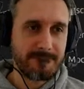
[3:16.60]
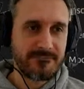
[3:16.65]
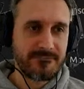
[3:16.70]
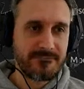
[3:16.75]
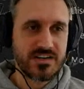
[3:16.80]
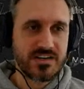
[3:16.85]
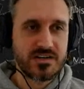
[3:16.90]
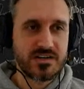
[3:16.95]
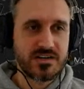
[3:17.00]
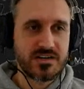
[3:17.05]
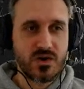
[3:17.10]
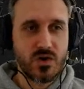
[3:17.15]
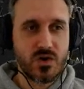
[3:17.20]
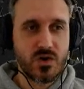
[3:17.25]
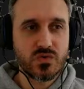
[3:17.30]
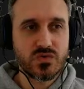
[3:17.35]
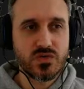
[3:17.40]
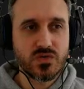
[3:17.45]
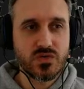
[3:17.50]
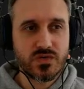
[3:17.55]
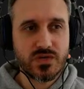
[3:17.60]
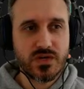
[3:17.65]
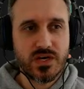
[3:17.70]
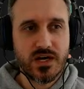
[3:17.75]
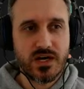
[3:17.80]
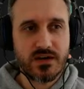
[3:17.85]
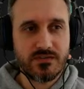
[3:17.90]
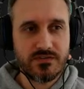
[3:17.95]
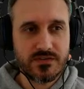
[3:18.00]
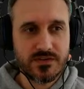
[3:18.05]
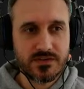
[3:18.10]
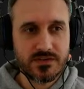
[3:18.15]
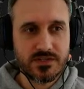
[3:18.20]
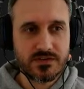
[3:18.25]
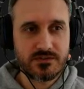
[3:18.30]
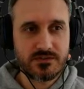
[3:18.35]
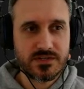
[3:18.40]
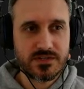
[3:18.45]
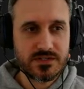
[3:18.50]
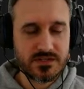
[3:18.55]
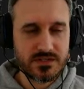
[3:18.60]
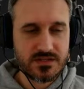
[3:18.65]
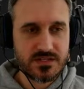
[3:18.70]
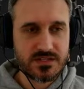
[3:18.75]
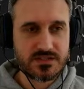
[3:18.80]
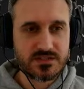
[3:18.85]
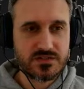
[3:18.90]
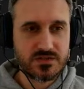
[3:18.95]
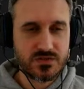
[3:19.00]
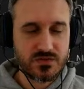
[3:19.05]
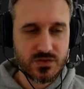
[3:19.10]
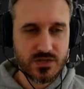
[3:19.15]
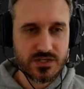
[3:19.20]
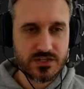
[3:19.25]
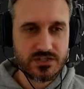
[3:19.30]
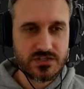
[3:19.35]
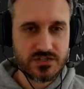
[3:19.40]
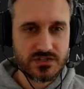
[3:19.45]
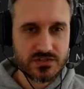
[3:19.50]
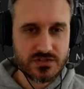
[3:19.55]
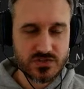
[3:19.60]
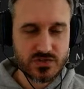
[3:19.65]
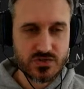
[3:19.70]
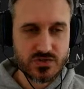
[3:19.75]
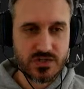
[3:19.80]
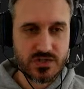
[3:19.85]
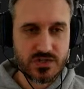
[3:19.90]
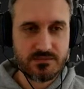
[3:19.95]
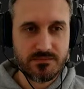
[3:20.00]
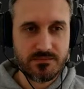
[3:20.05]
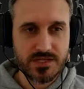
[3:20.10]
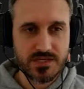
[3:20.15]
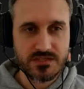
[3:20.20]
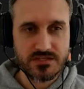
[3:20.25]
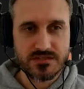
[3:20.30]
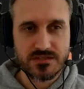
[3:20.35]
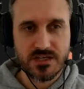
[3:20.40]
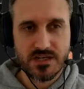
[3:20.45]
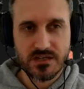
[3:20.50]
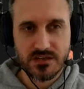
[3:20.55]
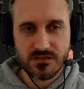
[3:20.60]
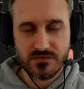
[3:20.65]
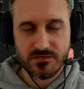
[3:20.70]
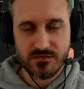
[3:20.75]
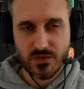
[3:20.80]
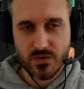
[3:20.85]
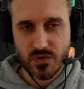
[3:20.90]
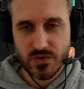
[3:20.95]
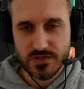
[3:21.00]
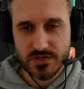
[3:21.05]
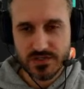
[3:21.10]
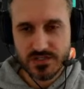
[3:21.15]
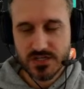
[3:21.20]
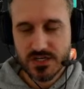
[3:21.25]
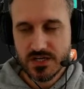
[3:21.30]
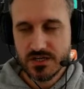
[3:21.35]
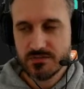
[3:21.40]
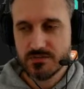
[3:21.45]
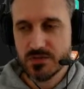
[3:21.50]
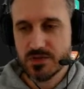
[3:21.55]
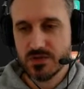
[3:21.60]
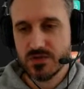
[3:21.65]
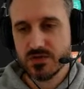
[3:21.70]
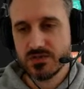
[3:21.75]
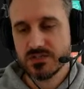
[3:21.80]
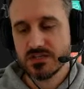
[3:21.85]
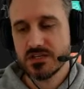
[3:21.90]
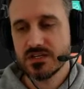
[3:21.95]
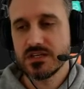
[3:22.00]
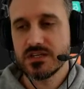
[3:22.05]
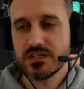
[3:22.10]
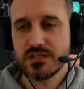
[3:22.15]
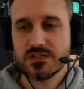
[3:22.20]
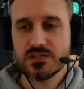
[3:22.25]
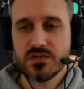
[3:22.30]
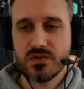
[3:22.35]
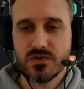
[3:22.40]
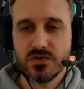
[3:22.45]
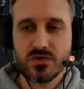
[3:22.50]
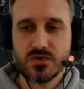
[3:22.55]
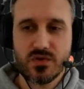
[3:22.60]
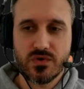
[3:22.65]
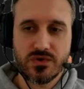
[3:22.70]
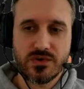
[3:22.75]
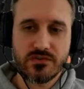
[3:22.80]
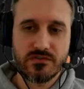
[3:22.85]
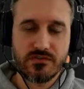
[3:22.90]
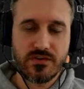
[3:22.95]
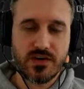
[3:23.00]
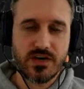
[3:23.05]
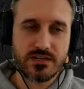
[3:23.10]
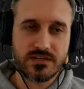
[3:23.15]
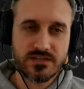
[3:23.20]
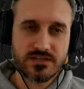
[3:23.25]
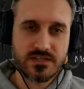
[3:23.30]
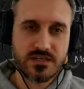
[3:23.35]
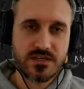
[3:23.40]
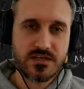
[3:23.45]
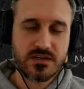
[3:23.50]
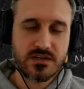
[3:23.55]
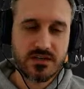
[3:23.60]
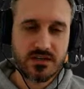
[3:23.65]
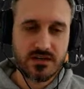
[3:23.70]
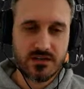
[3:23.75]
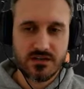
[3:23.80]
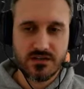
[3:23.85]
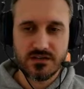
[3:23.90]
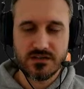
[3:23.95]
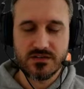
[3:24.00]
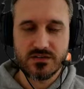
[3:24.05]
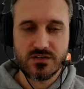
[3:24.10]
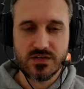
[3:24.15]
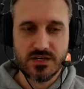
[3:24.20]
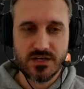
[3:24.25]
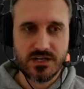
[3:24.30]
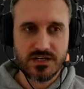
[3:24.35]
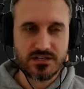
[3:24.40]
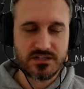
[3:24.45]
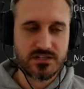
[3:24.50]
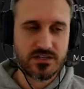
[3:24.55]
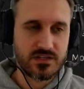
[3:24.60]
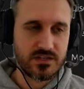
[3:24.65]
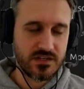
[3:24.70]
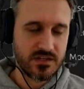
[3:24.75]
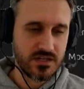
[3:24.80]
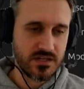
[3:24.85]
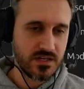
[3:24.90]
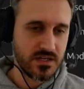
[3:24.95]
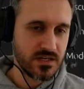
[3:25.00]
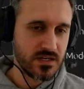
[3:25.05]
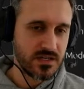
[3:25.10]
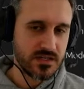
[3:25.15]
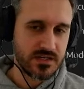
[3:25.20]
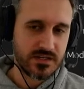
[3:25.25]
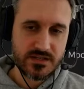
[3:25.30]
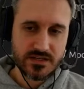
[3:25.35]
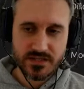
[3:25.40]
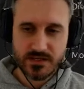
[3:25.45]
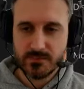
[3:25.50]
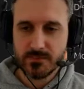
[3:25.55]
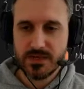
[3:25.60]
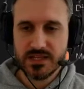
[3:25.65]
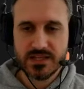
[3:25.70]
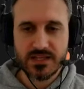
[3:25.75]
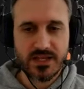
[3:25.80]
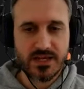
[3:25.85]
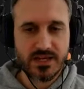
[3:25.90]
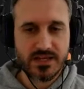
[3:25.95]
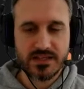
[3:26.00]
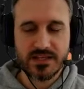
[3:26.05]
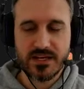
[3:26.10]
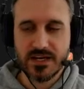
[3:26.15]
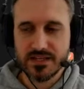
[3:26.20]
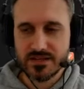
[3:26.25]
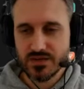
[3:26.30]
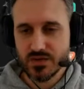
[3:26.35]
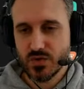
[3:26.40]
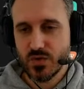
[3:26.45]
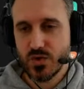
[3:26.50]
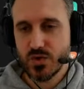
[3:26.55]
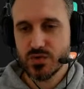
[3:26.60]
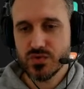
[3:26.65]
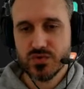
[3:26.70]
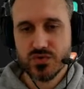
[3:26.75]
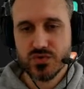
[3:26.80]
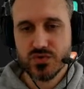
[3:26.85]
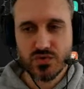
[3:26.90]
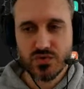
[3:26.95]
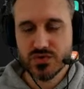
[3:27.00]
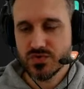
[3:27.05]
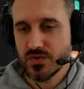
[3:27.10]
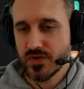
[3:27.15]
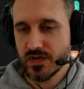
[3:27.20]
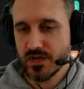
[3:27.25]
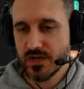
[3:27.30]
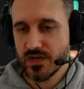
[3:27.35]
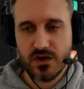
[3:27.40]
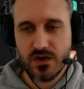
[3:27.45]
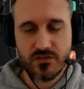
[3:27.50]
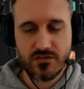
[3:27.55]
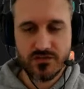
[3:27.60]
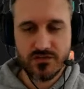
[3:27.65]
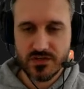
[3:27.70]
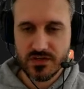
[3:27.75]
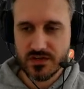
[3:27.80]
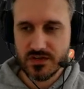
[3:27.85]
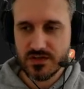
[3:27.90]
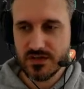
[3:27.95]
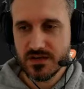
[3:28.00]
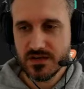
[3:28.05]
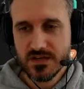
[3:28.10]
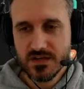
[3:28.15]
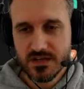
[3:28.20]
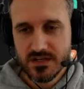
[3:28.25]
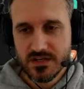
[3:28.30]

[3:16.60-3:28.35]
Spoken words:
Also, you have unlimited test duration, so that means that, of course, because it is on your device, you can actually keep it like that, go to drink coffee,